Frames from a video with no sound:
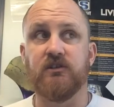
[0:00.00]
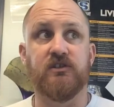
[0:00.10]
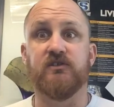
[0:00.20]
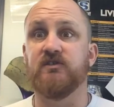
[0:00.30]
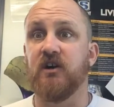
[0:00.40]

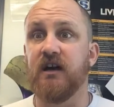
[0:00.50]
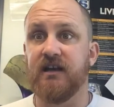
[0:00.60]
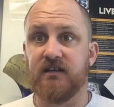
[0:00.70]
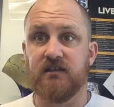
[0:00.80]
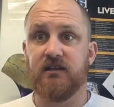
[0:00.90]

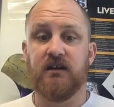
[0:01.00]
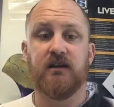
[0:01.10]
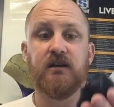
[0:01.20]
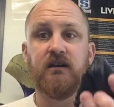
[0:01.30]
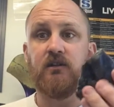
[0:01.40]
desired
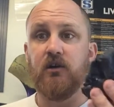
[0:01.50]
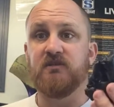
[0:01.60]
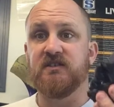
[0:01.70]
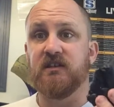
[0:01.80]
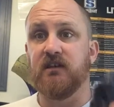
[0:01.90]

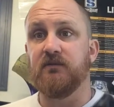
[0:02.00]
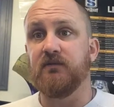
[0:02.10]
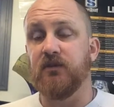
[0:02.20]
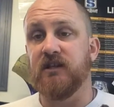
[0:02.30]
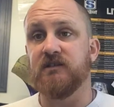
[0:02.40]
obsidian
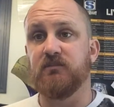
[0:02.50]
for these